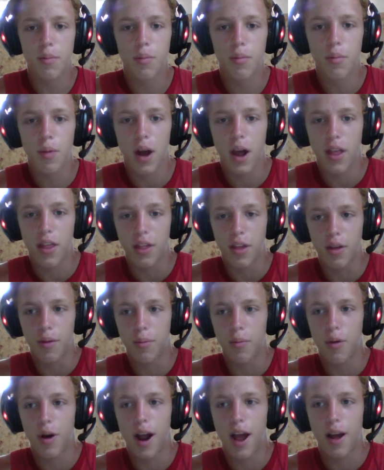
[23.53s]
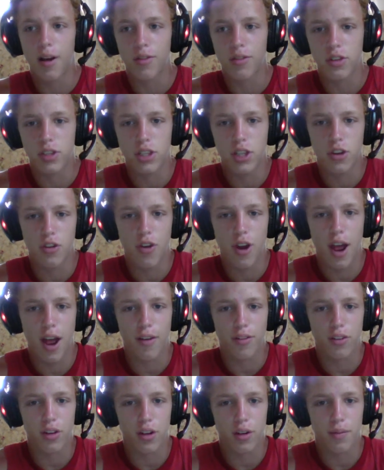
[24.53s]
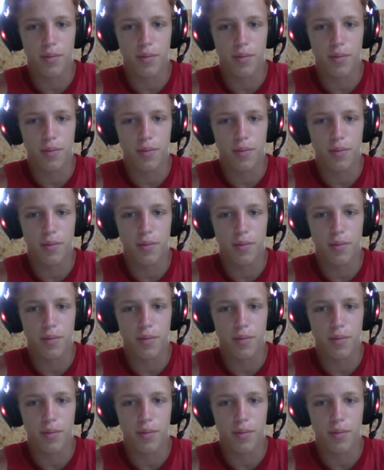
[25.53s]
by the Browns. The draft